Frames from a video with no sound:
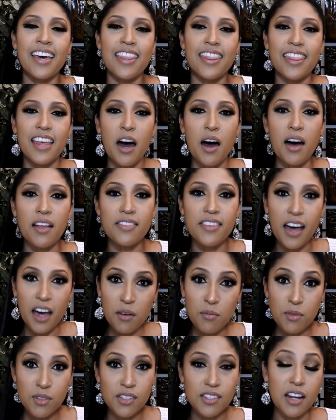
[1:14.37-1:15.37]
the
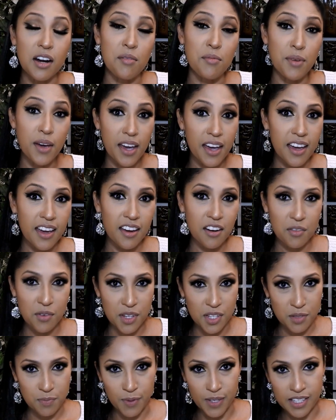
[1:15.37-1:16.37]
diamonds are very
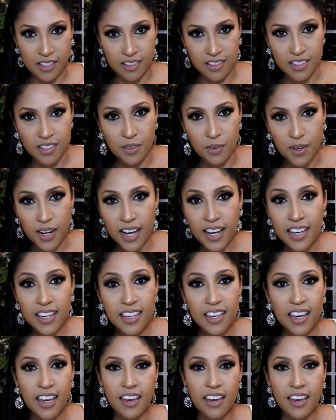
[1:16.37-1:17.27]
expensive, right?